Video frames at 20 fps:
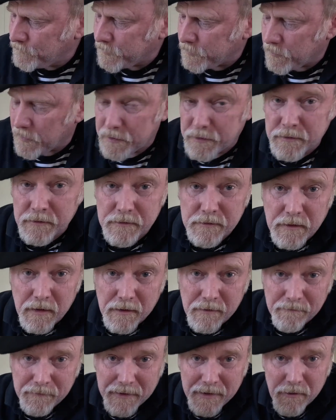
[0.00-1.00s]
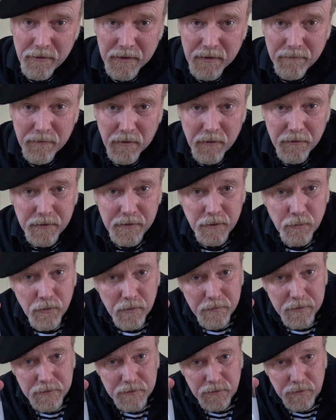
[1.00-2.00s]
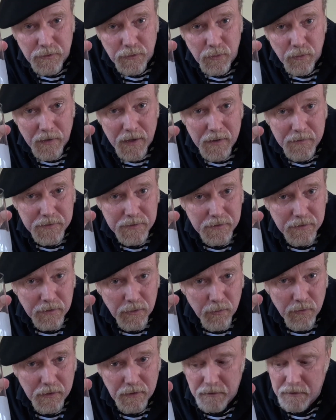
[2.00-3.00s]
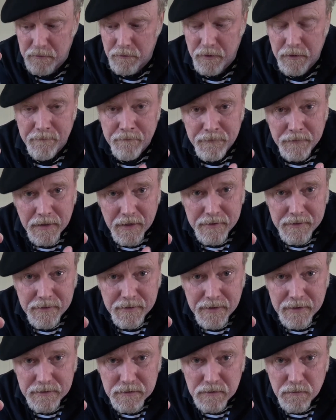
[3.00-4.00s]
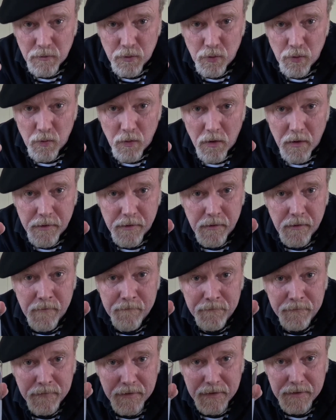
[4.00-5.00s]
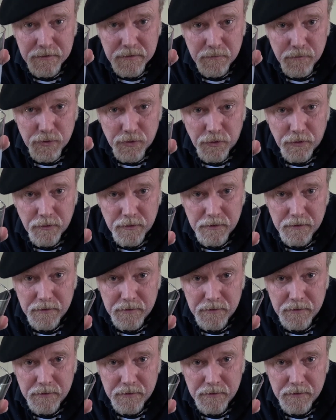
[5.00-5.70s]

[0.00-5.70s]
Here, I don't have all the equipment to do absinthe correctly, but I did add some cool water and some sugar to